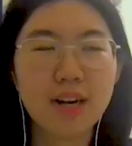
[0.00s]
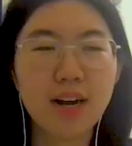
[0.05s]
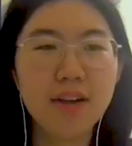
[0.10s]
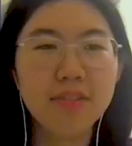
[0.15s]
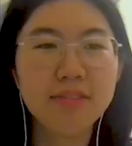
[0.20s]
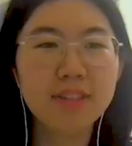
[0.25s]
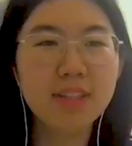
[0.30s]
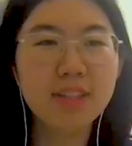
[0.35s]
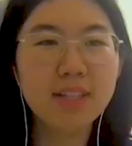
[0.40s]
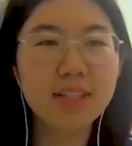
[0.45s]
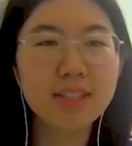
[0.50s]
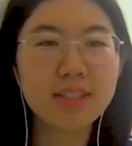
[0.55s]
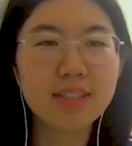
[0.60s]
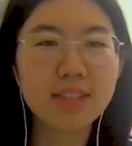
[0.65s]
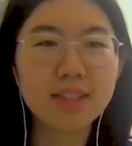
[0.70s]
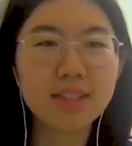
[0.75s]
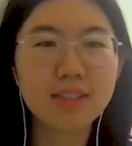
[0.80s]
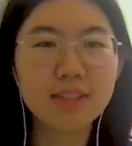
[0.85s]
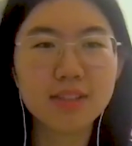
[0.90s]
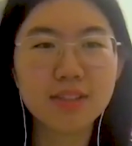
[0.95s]
I feel like
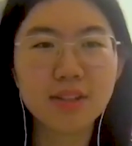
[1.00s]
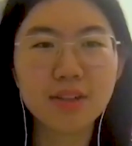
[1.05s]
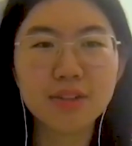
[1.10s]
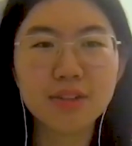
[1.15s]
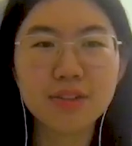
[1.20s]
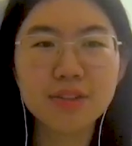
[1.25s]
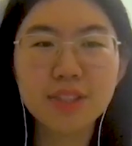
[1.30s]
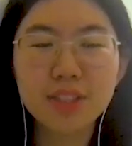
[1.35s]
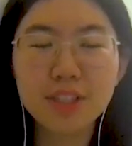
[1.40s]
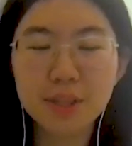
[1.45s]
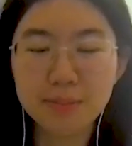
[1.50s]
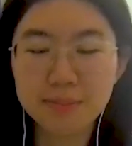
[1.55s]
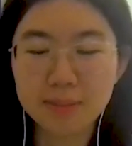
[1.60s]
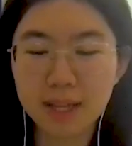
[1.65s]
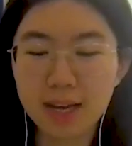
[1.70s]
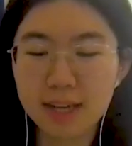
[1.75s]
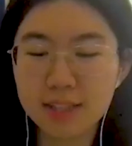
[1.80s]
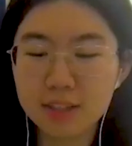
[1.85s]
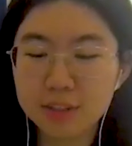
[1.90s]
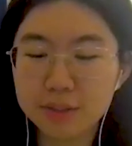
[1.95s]
this not only
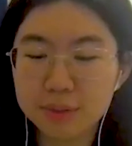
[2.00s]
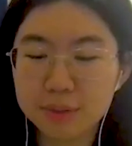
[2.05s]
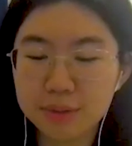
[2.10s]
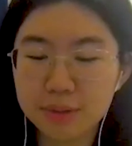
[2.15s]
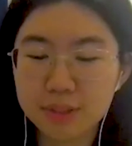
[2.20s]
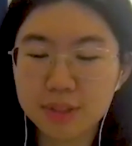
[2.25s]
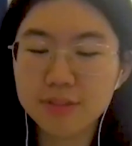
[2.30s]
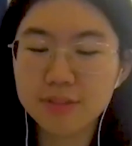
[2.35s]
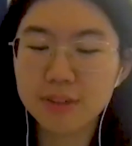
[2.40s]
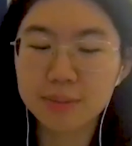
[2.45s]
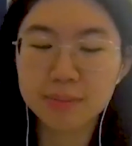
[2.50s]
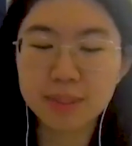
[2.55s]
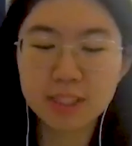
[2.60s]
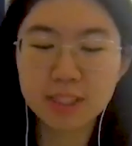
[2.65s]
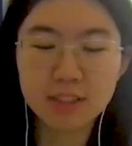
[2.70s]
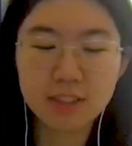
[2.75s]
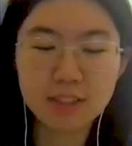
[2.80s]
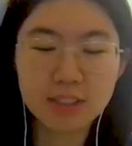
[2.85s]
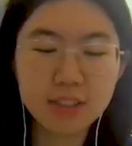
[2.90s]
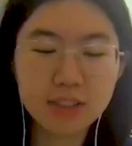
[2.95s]
applies to
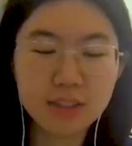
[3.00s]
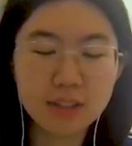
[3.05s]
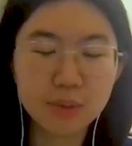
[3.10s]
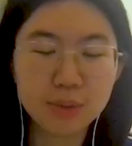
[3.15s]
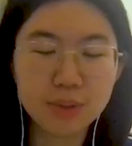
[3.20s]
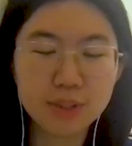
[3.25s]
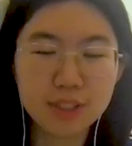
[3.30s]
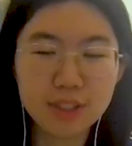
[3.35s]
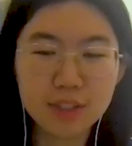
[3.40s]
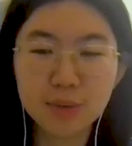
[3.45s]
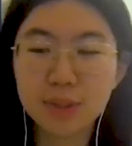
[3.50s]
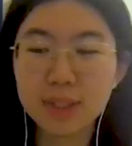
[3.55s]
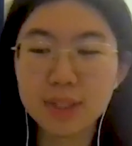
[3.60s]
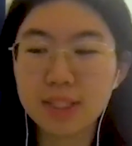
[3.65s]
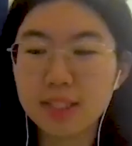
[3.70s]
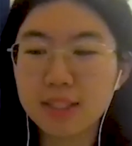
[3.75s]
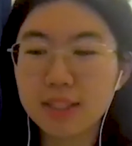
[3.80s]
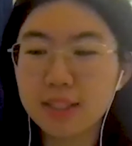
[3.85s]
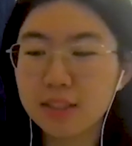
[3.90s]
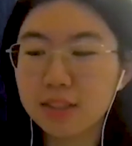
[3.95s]
information
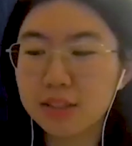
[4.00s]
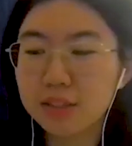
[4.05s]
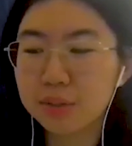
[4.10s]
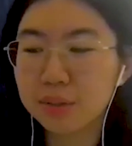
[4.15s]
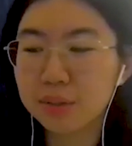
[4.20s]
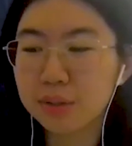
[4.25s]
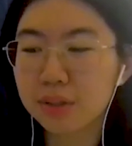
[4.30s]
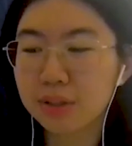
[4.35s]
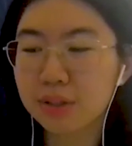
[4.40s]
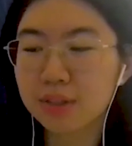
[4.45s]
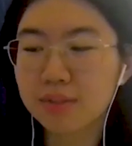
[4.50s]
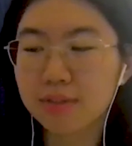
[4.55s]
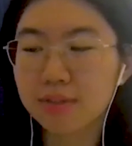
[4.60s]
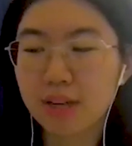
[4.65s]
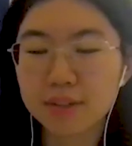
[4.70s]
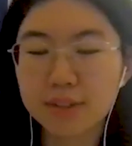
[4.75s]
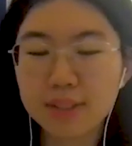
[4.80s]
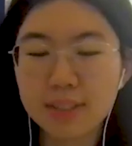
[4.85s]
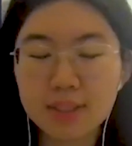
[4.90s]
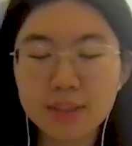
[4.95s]
related to
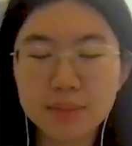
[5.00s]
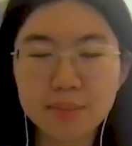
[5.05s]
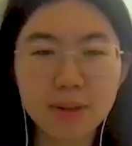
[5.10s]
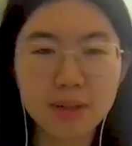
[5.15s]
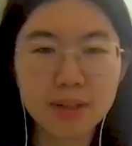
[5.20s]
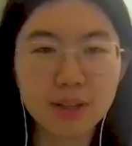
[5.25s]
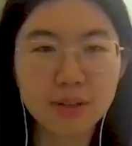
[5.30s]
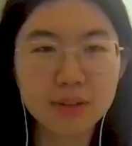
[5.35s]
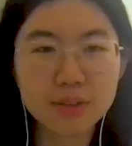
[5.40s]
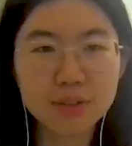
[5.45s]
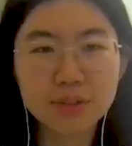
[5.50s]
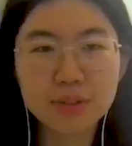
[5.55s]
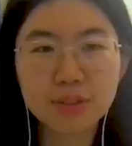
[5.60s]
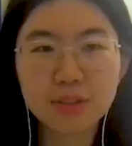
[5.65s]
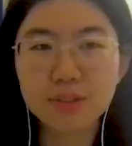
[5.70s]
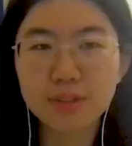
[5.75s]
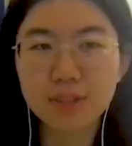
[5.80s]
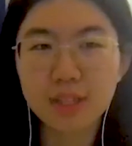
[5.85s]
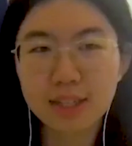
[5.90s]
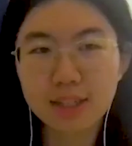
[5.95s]
coronavirus, but also
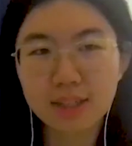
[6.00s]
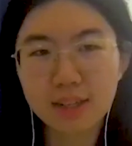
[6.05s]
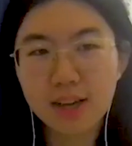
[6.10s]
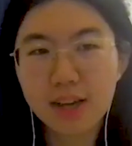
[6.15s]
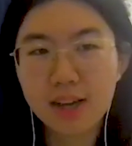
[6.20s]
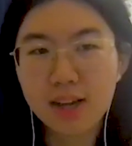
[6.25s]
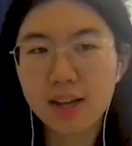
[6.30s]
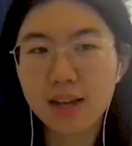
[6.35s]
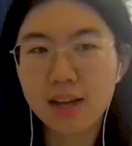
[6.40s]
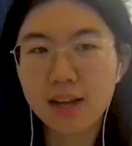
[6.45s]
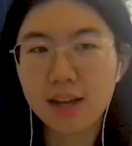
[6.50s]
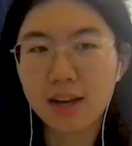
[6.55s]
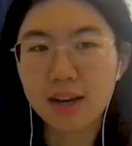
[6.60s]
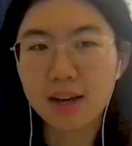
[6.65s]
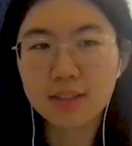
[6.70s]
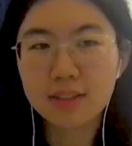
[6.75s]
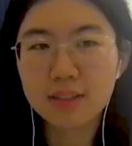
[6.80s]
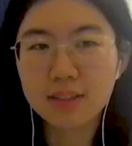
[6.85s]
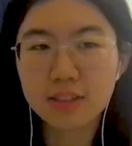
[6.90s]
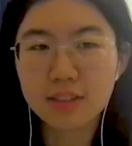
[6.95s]
to like
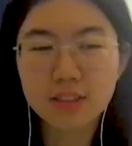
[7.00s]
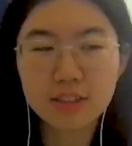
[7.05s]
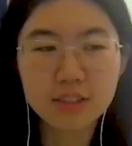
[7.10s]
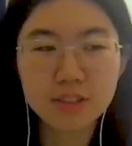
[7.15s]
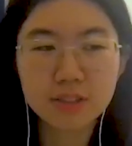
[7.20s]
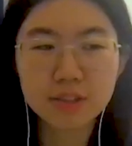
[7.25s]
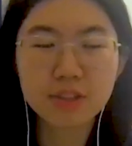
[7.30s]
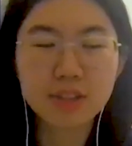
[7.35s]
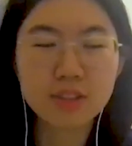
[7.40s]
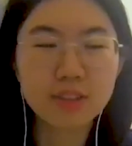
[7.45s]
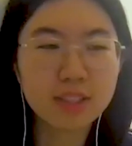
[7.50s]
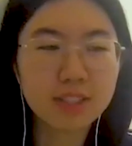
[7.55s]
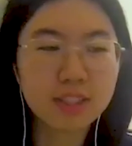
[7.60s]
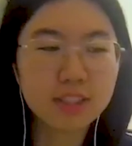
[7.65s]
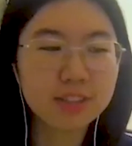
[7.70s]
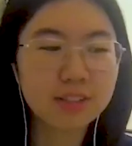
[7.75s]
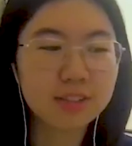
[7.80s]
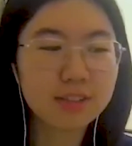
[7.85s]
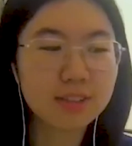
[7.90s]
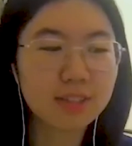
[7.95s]
other social
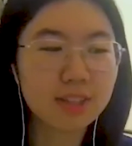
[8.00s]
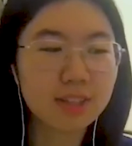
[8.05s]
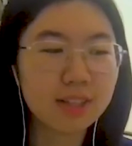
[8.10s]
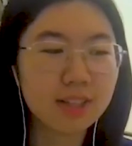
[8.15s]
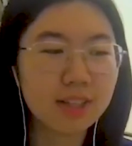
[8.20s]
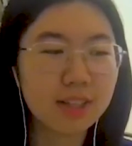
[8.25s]
issues.